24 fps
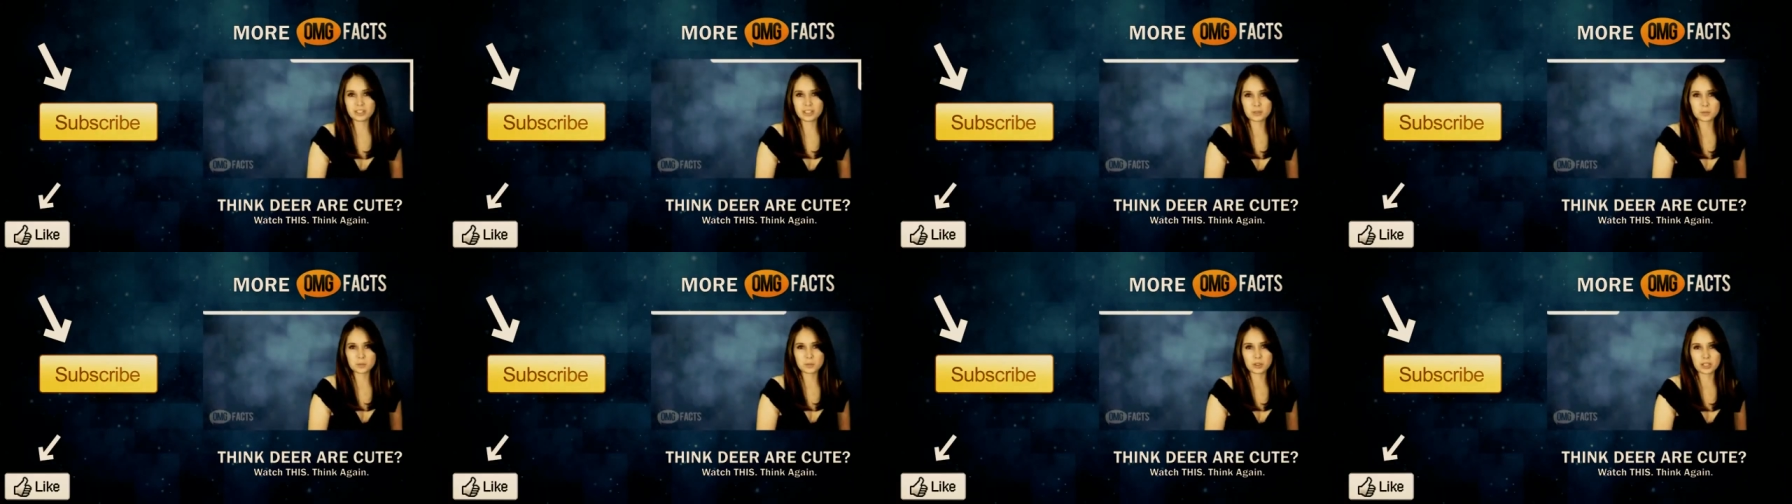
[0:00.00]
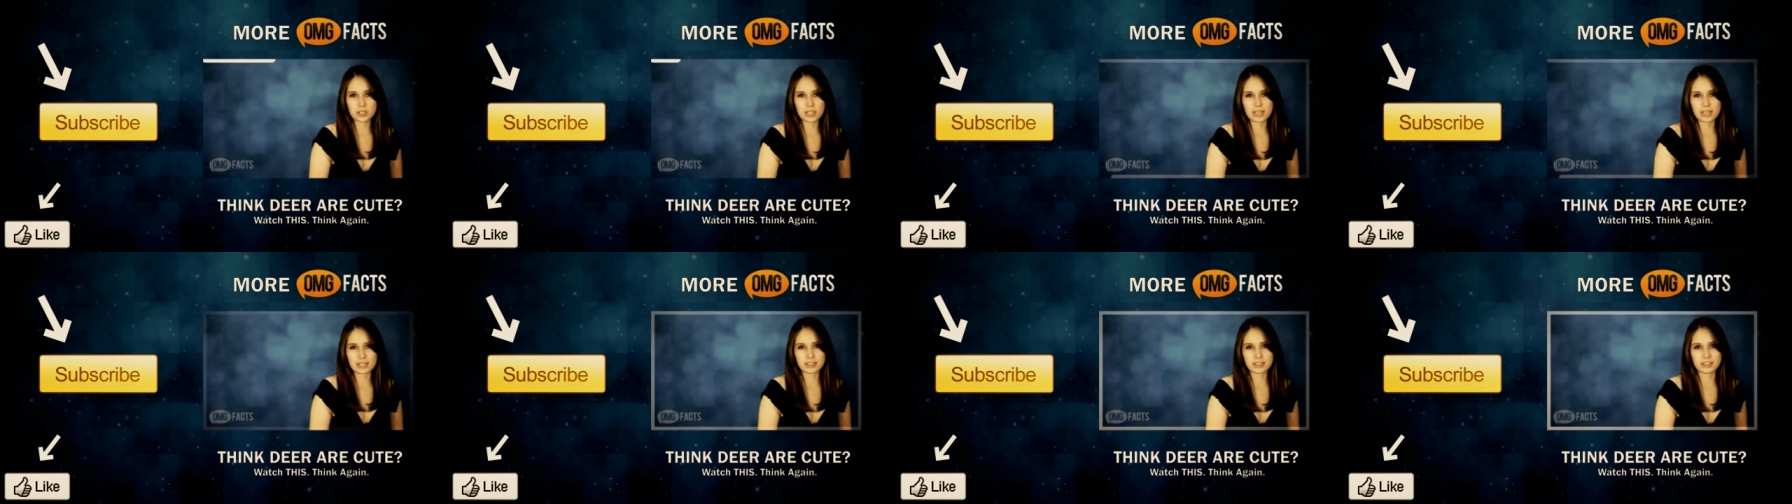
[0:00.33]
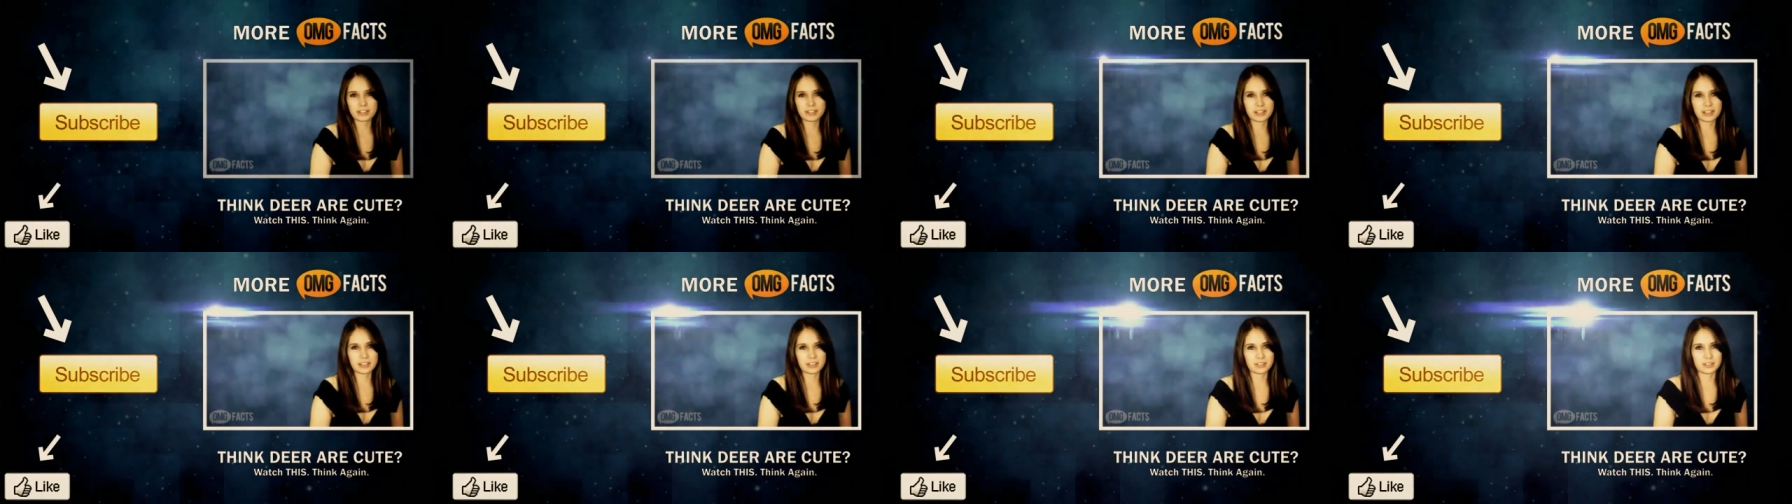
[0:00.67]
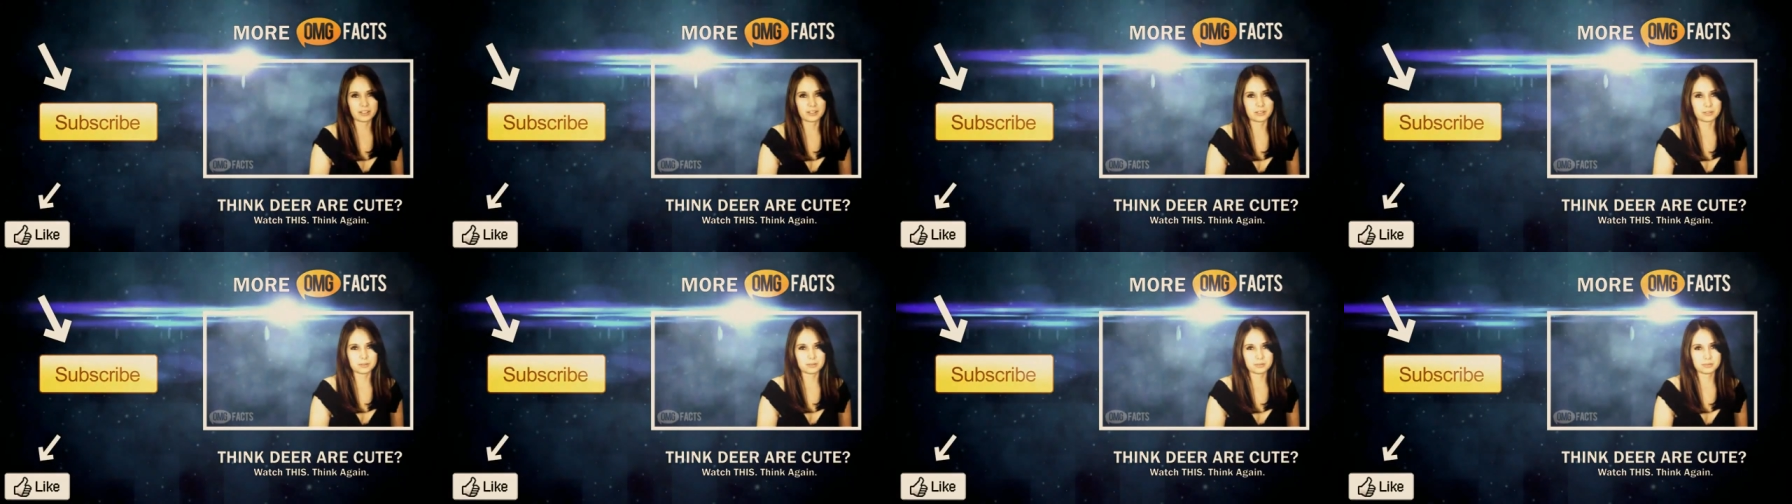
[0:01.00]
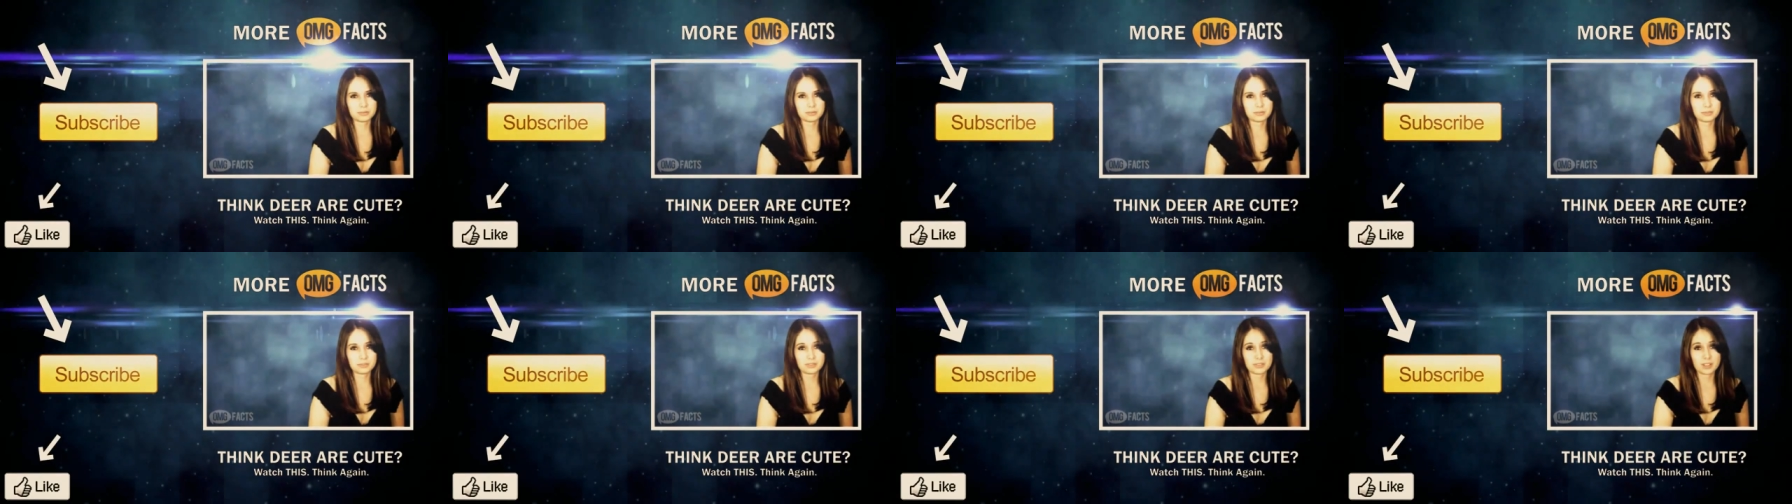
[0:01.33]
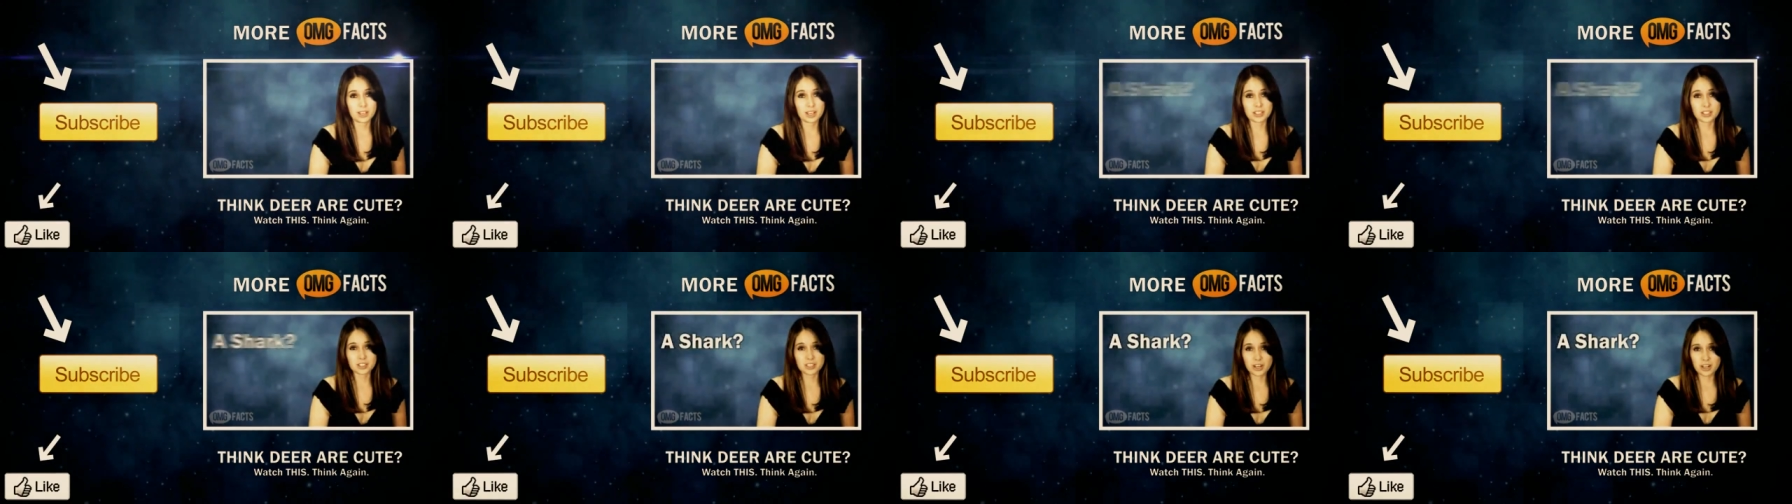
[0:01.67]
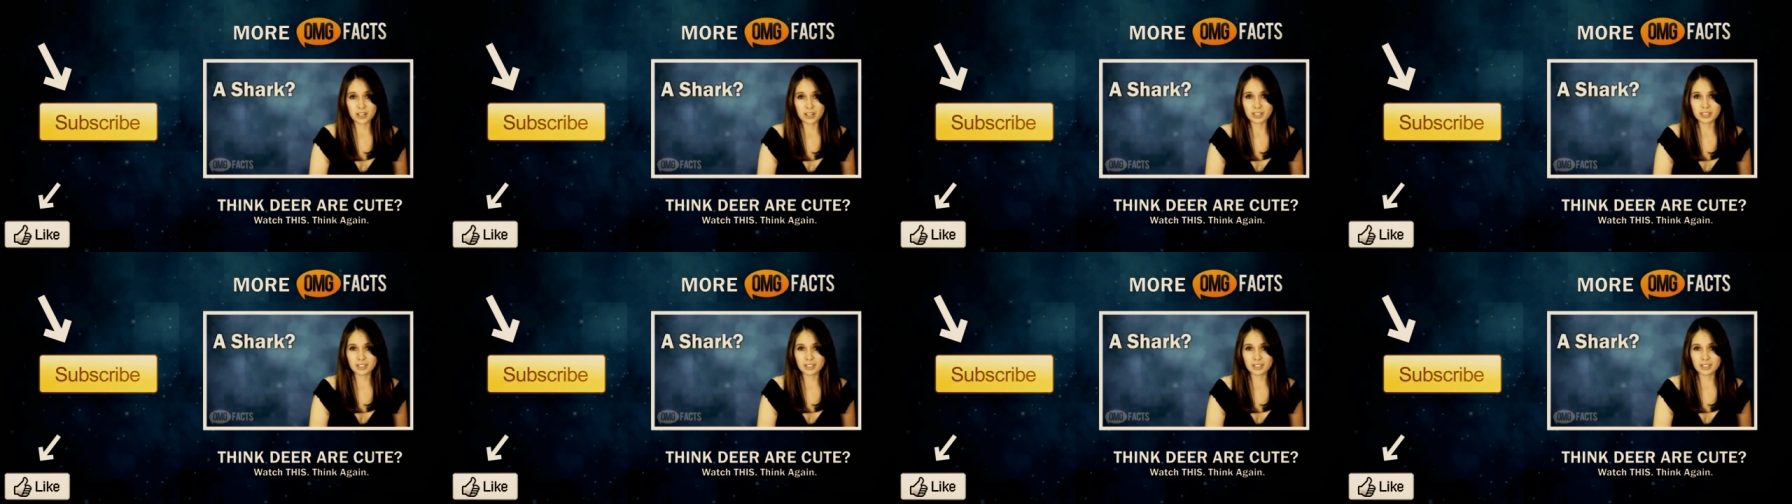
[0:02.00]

guys, be sure to check out last week's video,